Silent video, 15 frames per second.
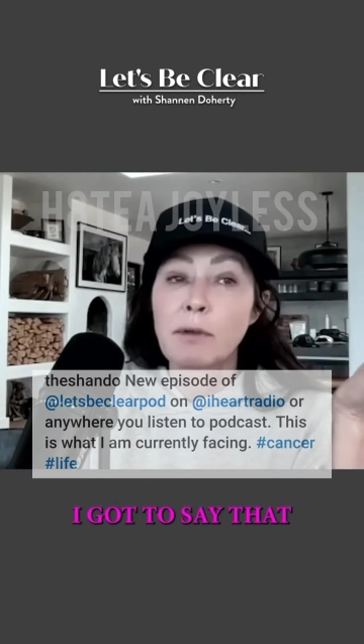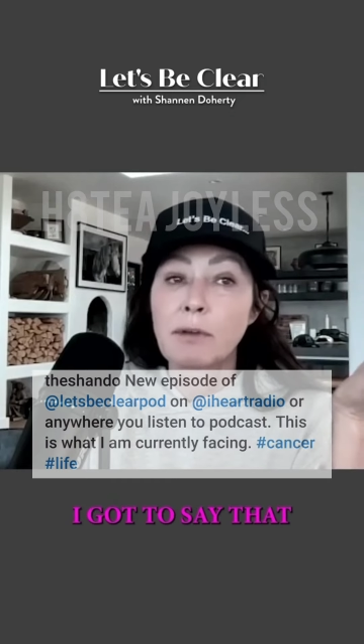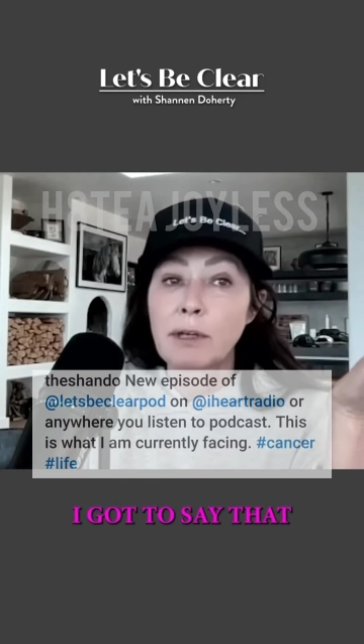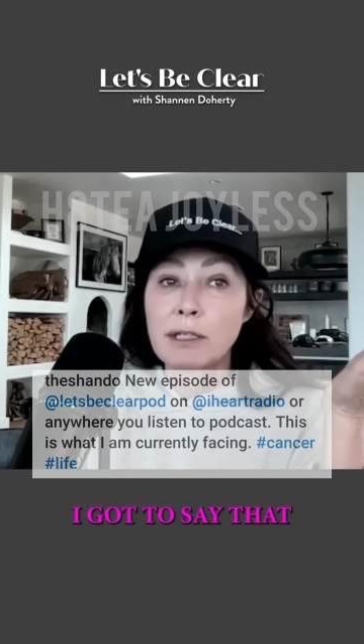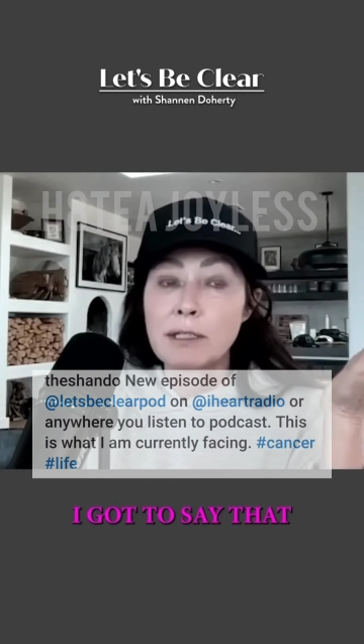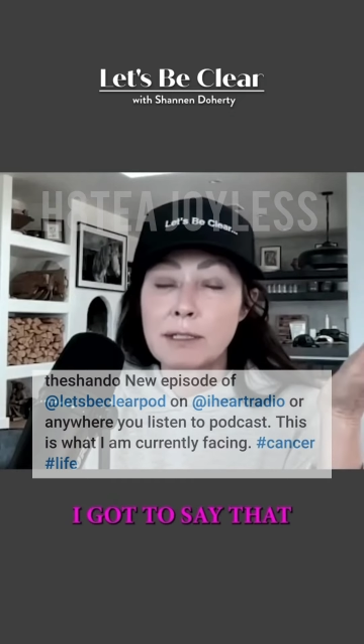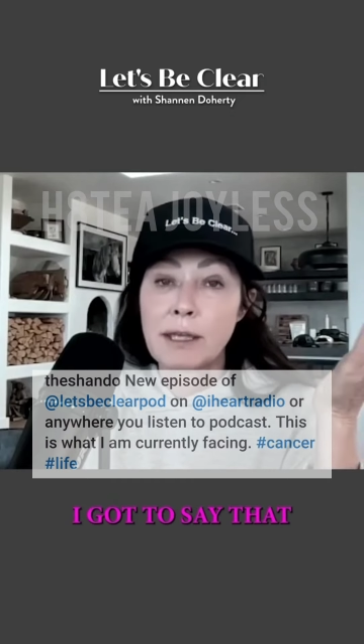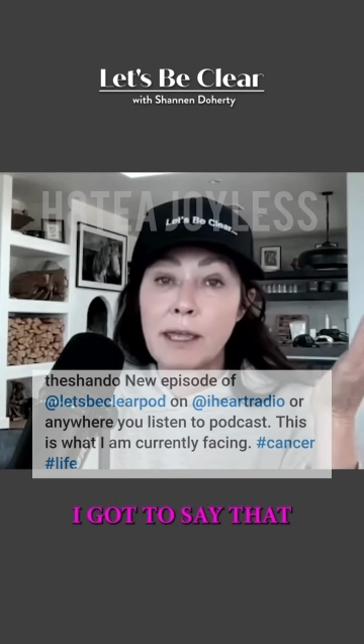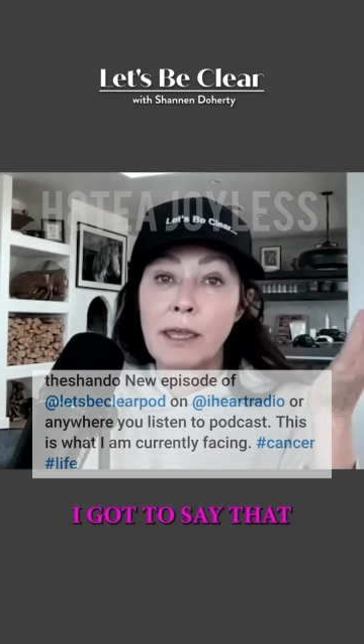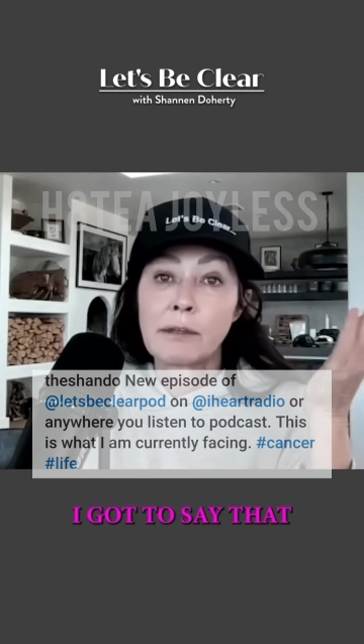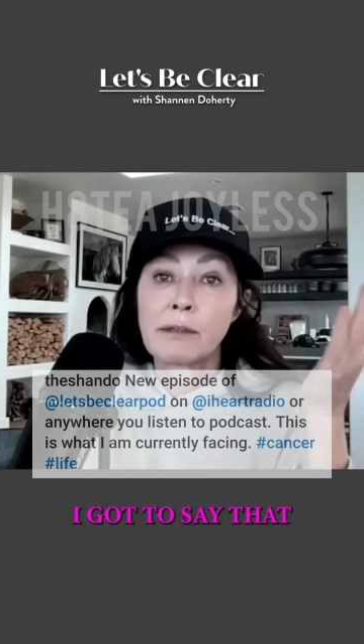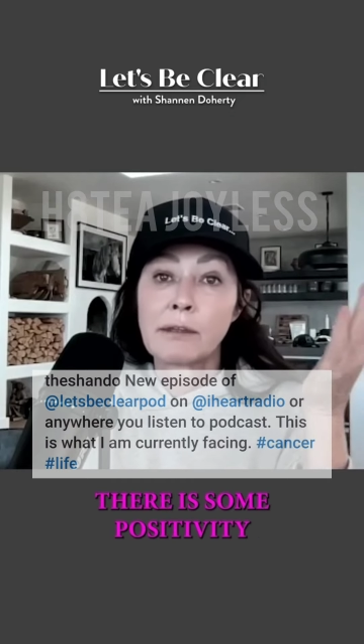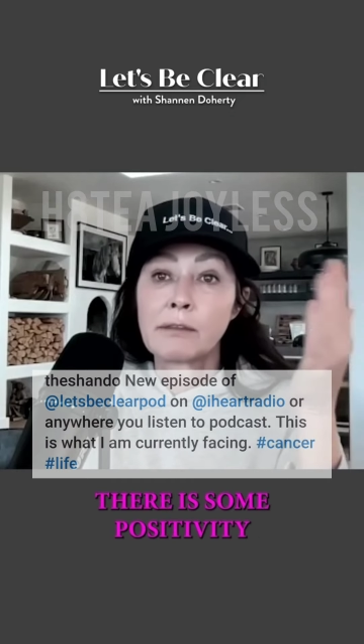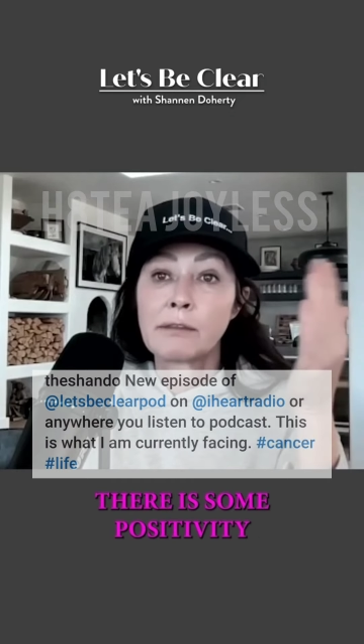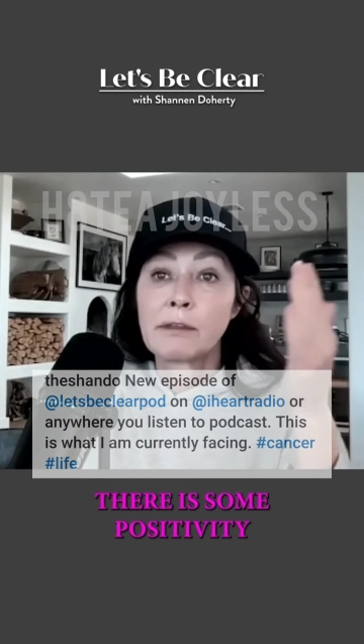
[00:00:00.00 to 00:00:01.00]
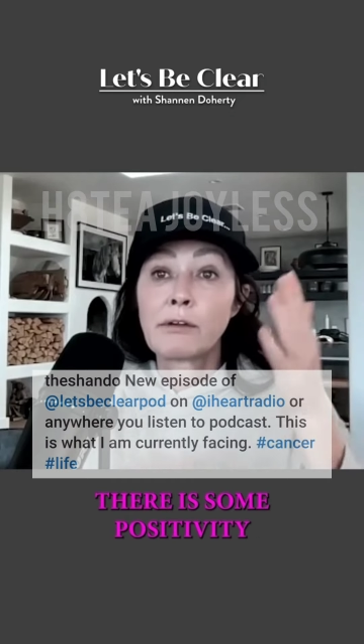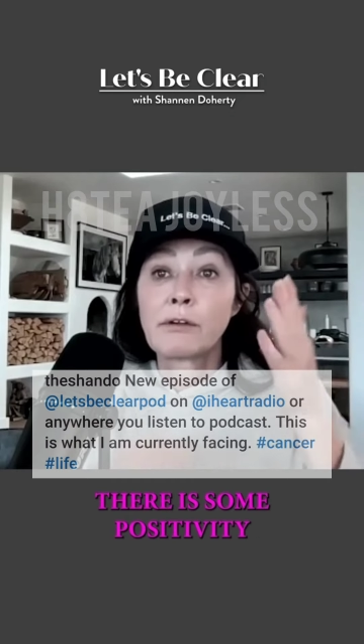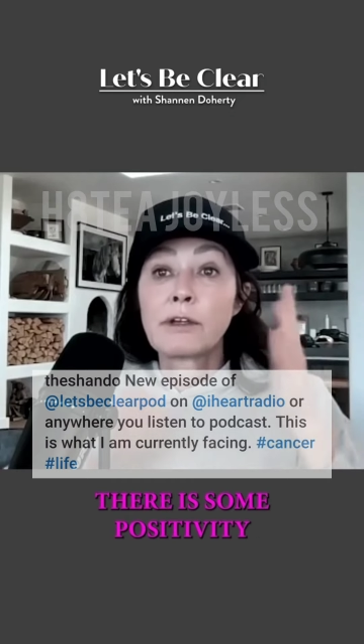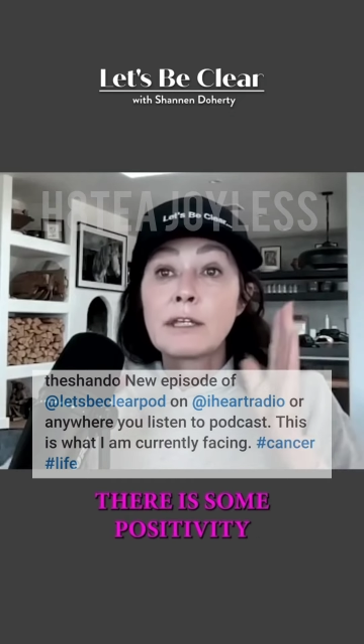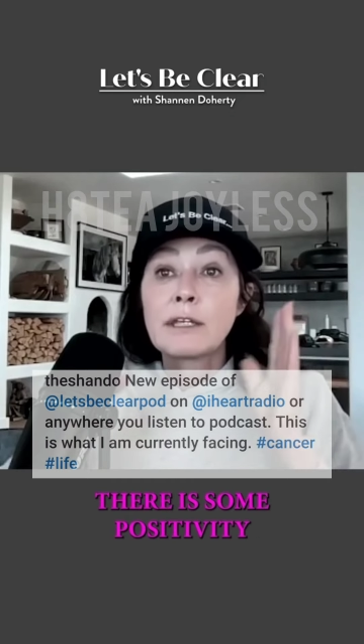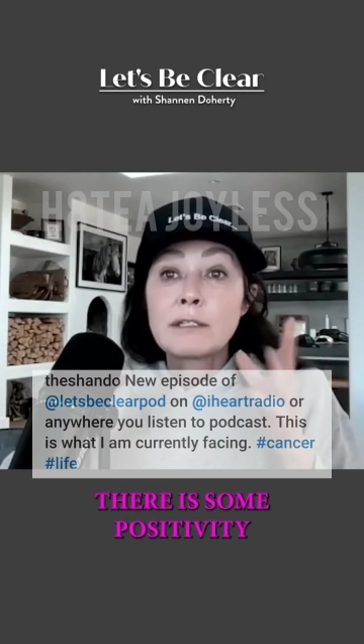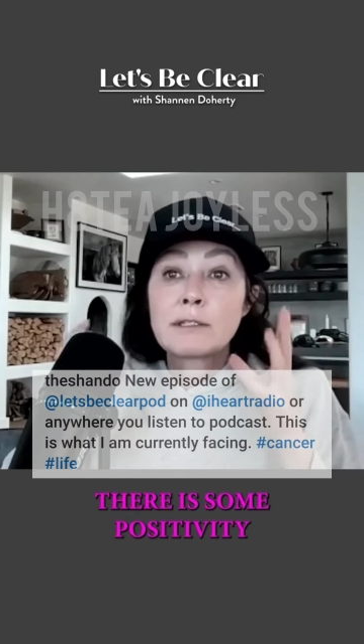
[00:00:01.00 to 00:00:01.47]
I got to say that
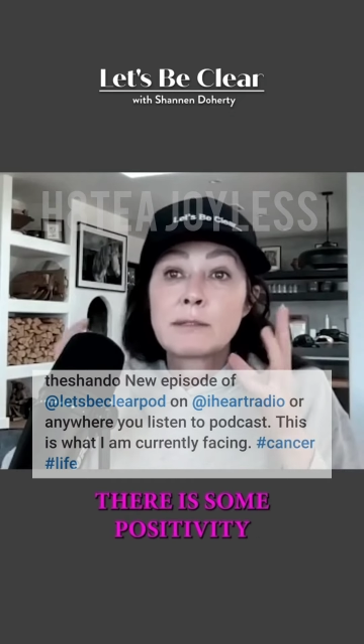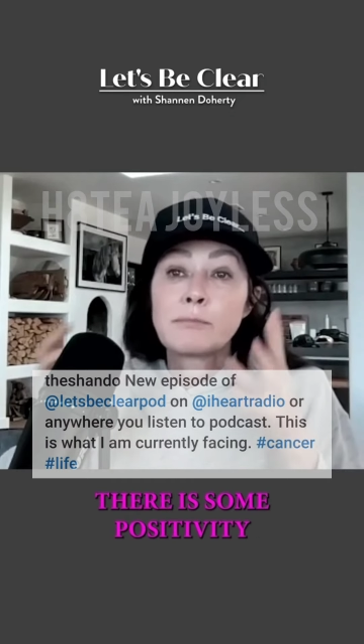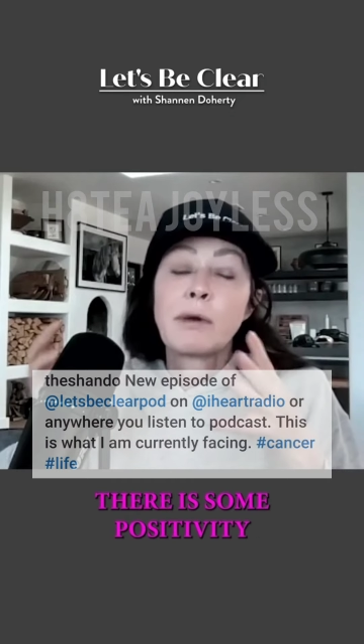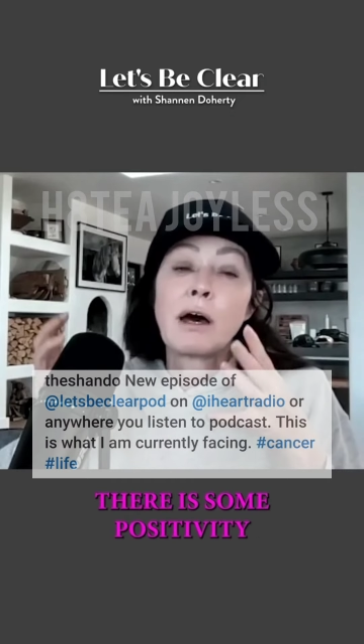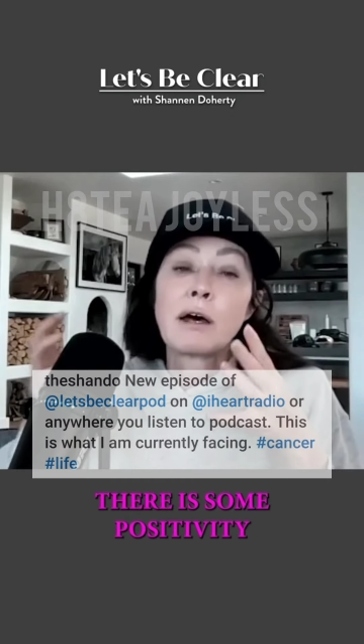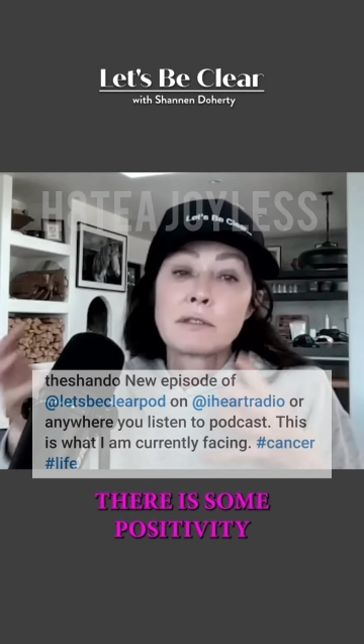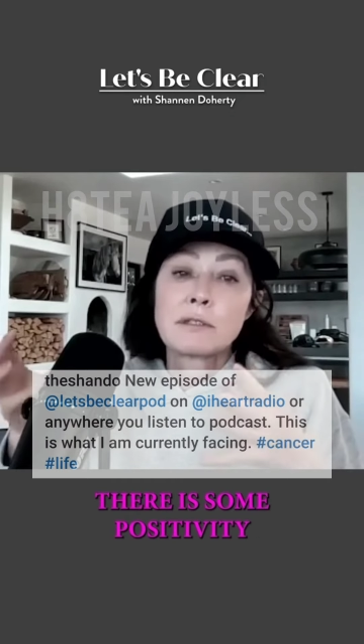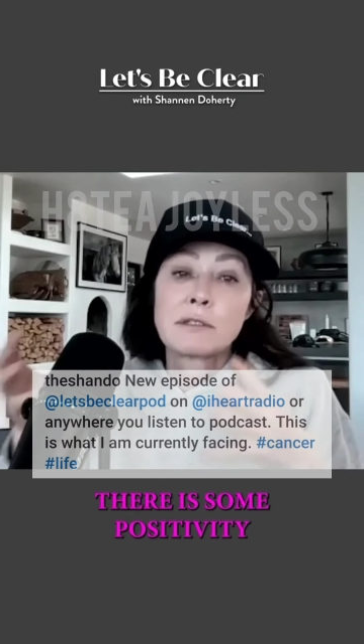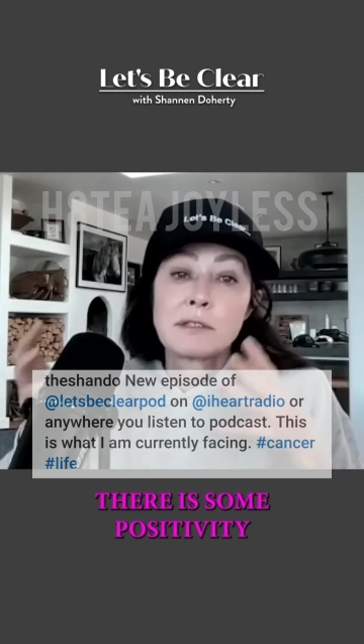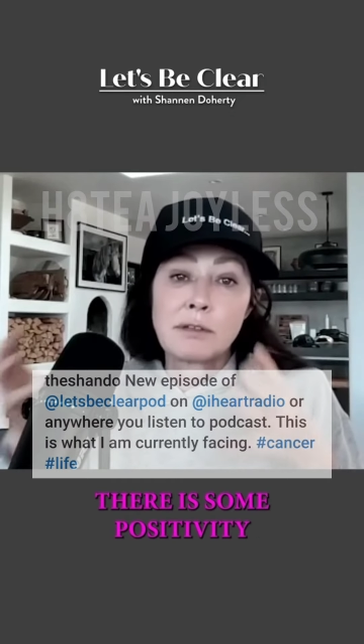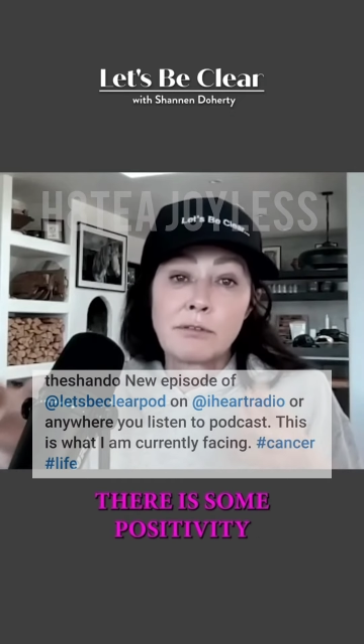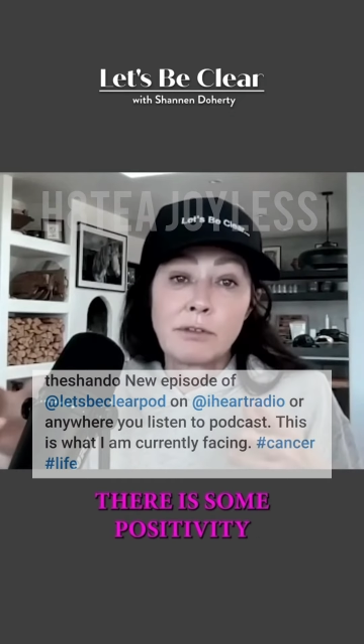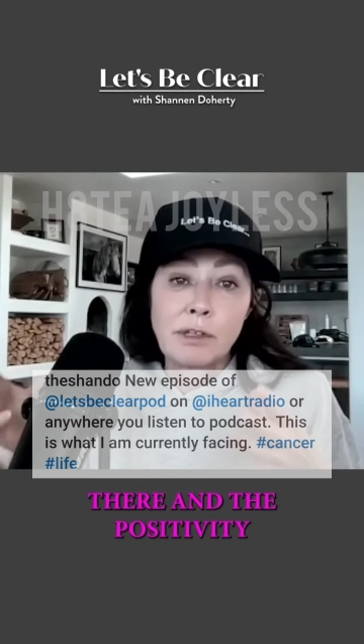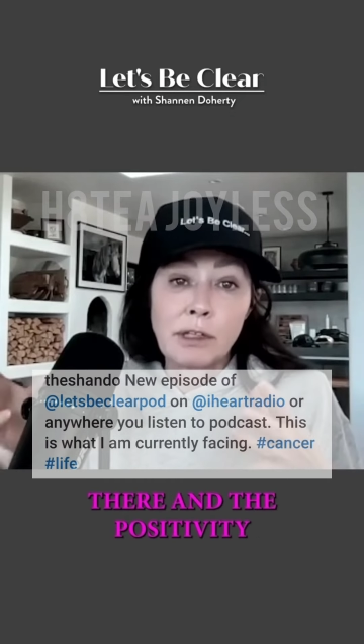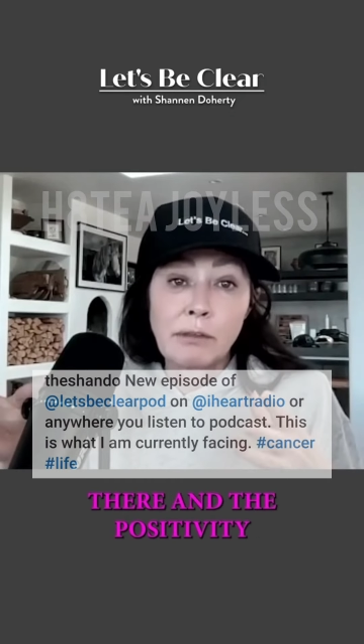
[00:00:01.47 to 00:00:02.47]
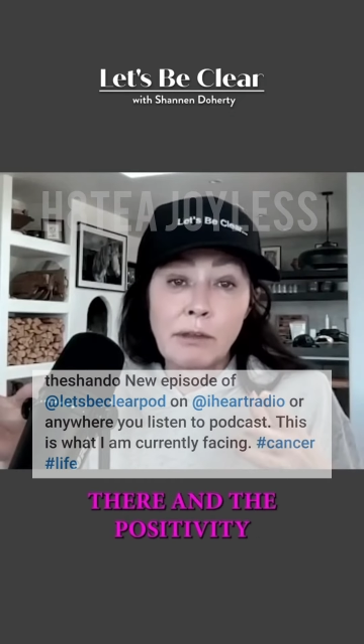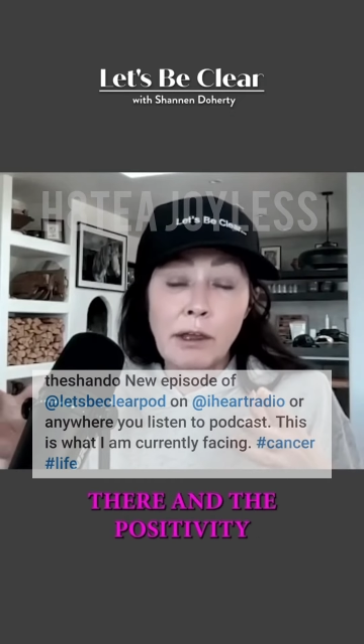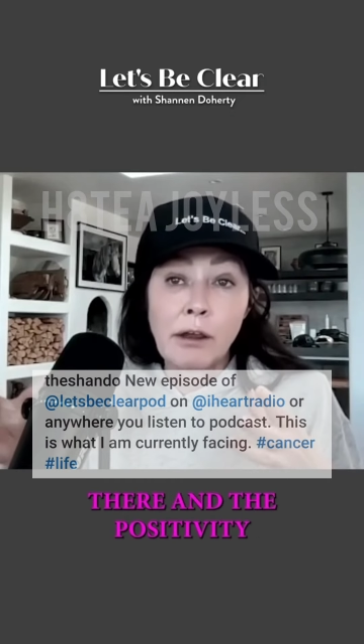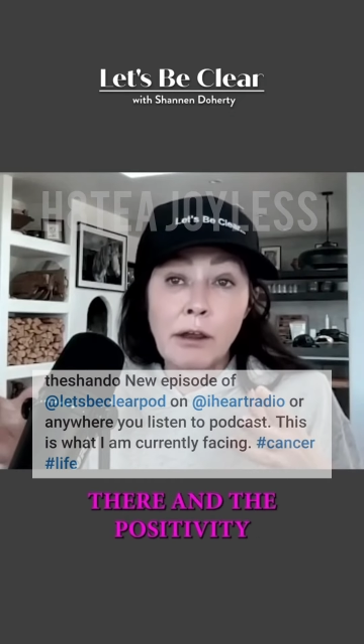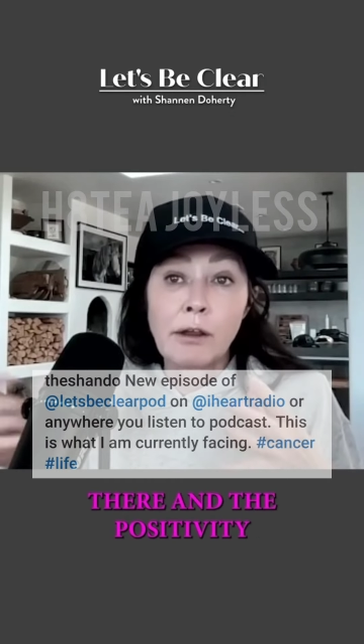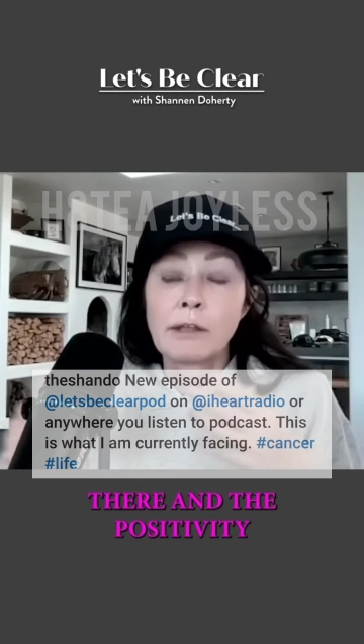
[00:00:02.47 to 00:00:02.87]
there is some positivity there.